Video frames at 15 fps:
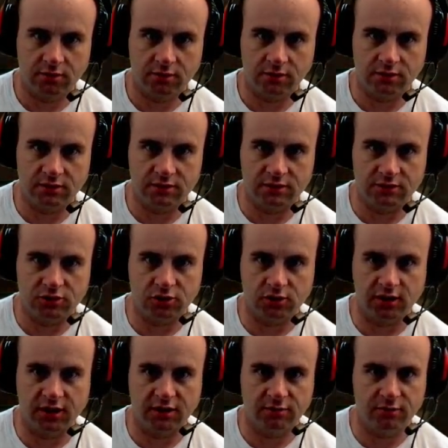Is he
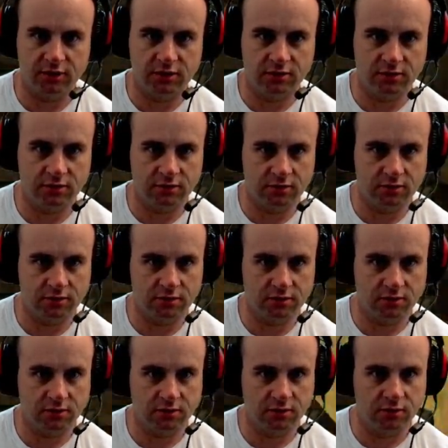training me?
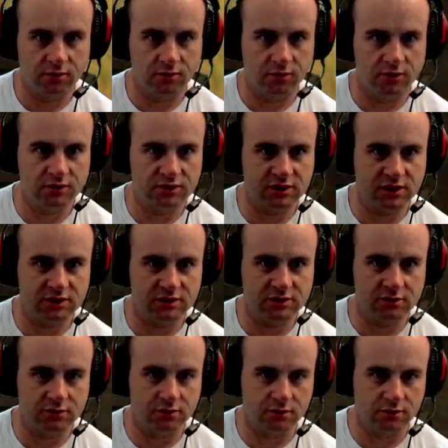What are these guys
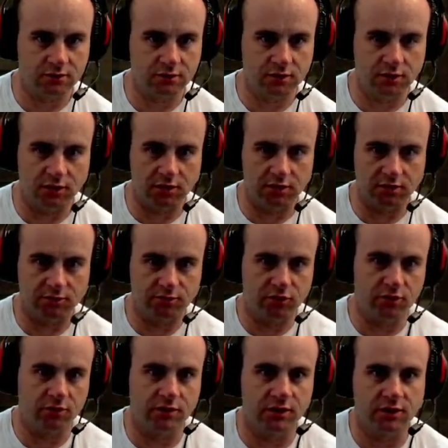doing? Oh, they're
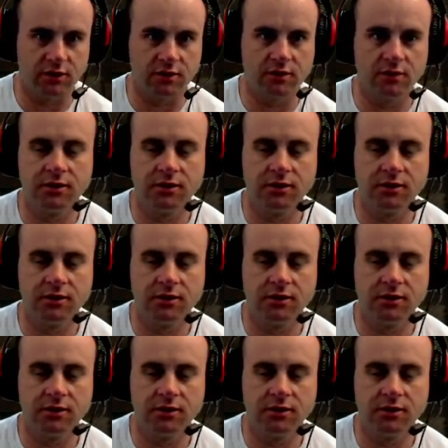pulling to here.